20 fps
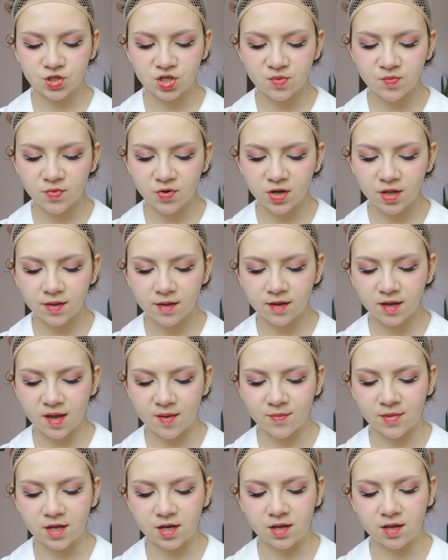shimmery look,
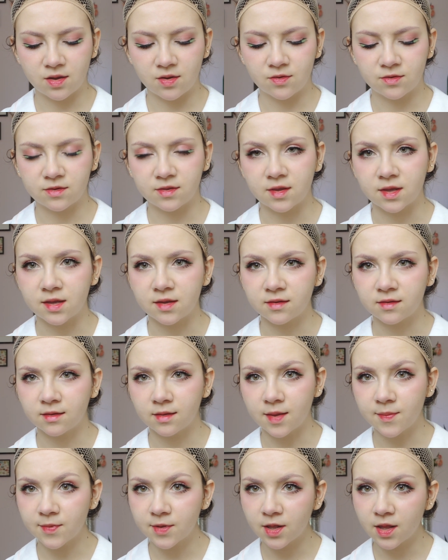I'm going to use
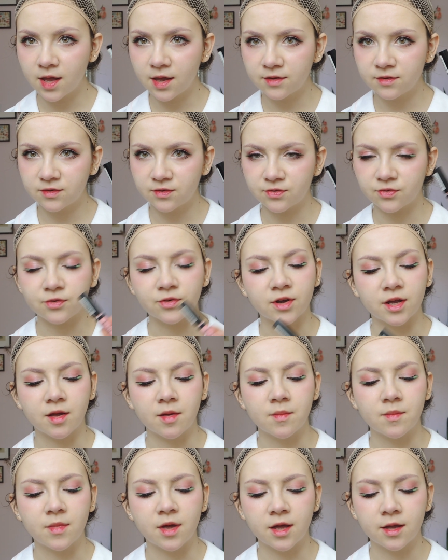this lip gloss
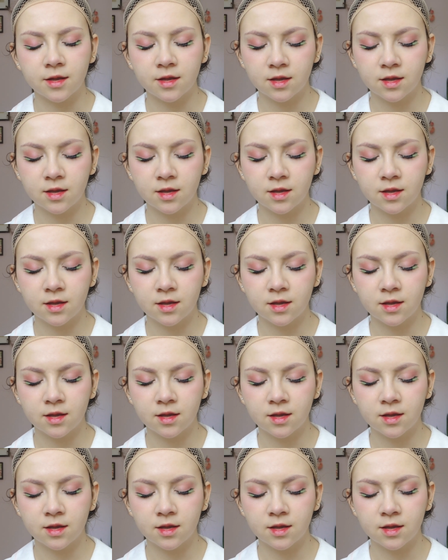from